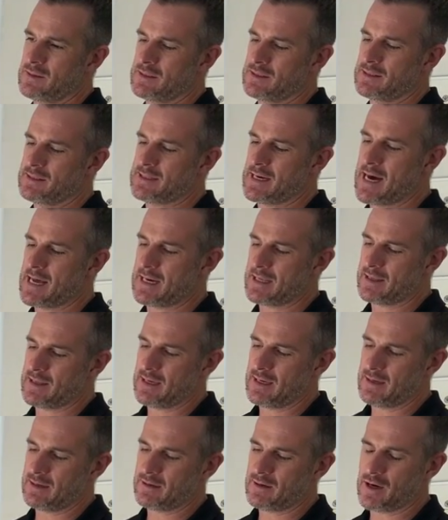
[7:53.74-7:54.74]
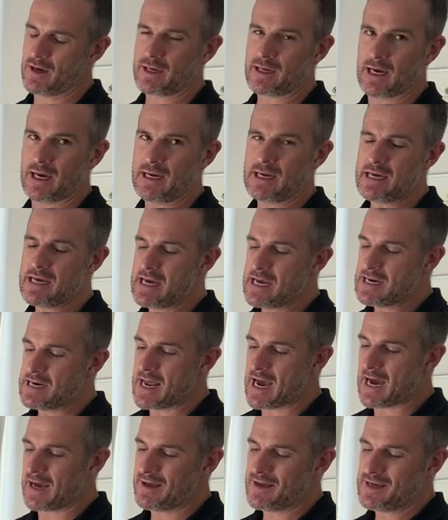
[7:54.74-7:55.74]
Starting there, okay.
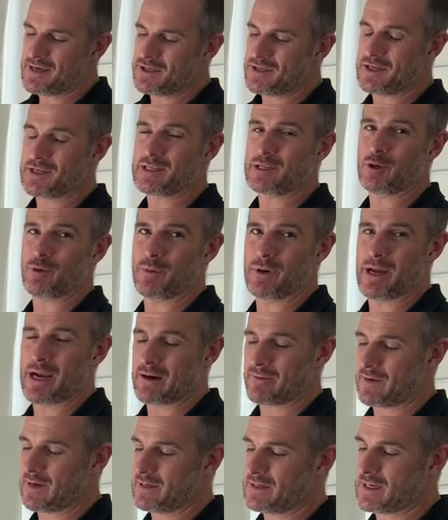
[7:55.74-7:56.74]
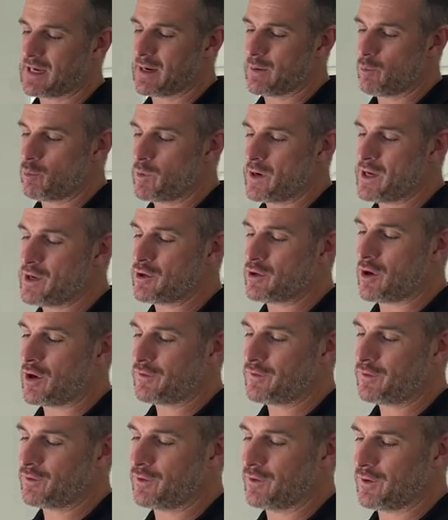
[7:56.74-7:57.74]
Now, she's a little bit aggravated today. We
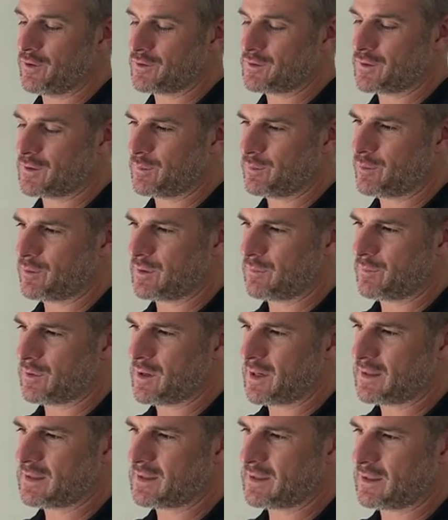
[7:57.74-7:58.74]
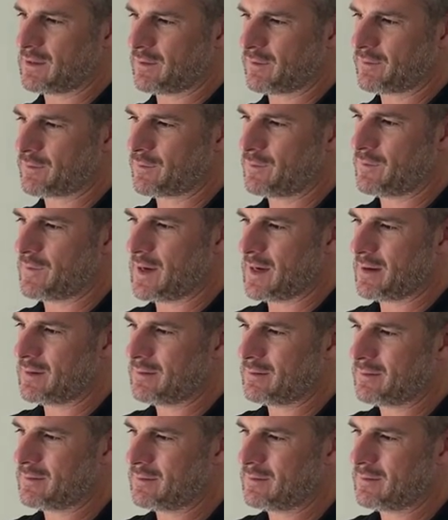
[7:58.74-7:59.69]
got her to the point, but I can get her through that.